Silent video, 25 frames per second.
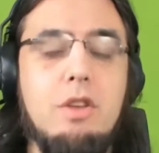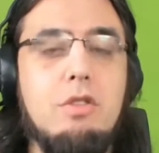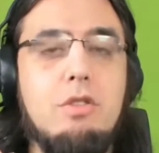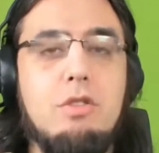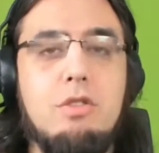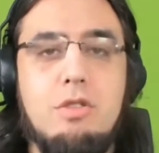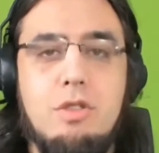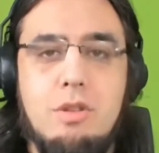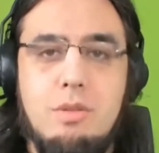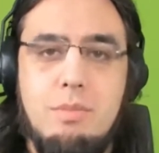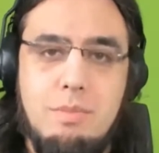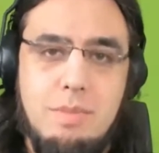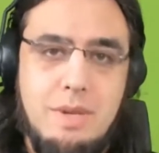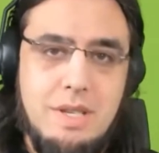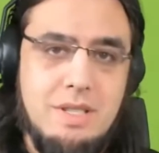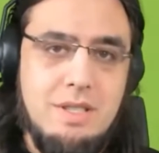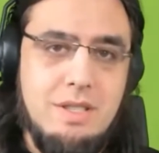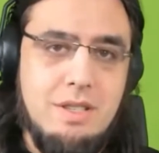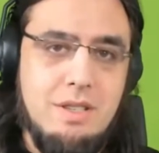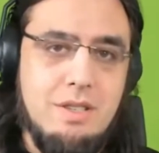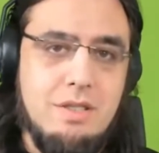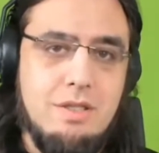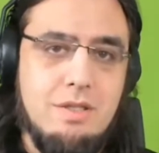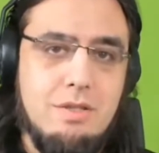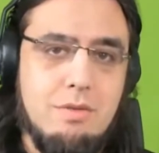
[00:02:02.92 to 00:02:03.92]
doing
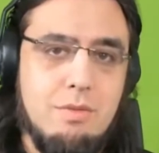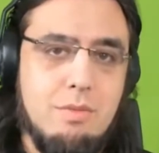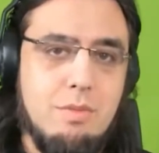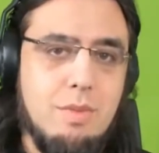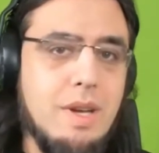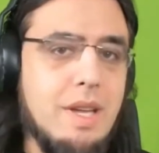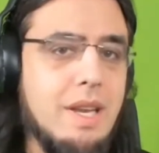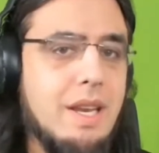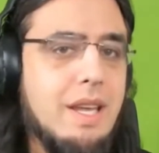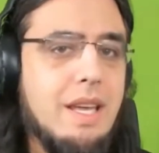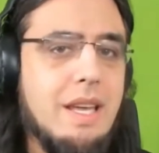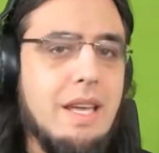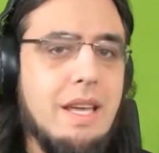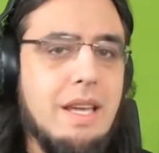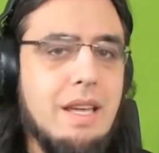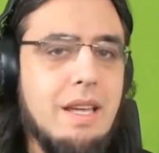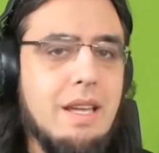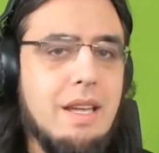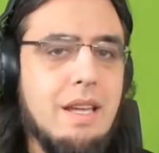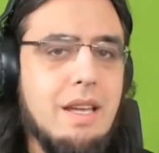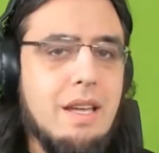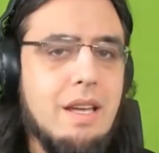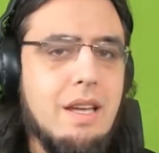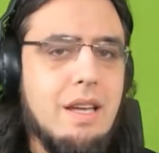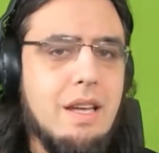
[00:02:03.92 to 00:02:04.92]
business, really,
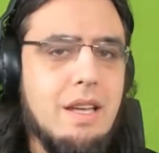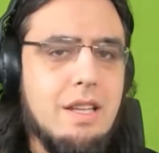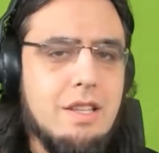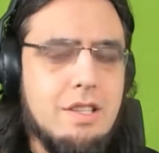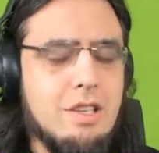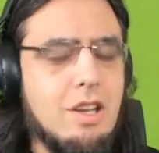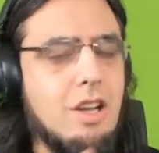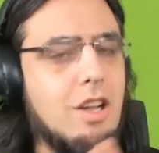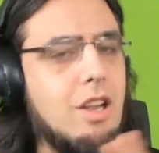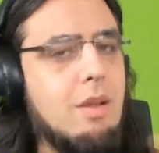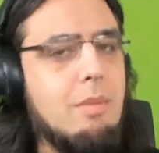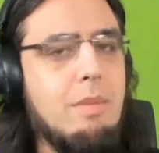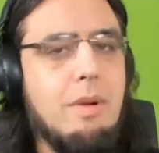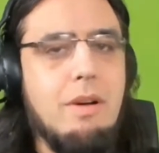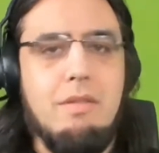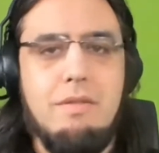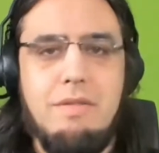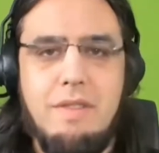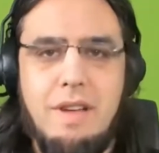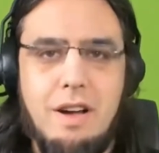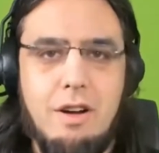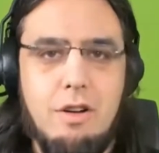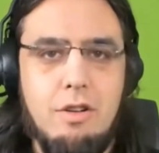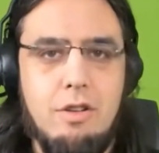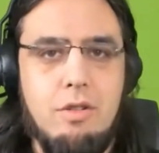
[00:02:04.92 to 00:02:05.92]
it's all about
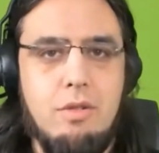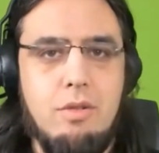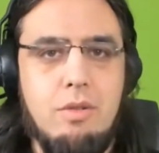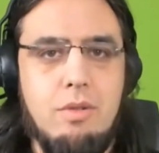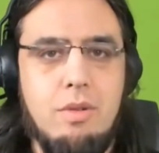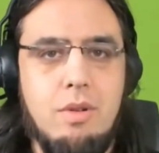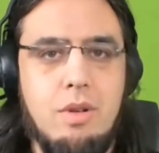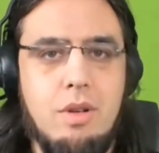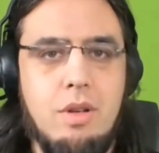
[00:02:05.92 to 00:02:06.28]
value.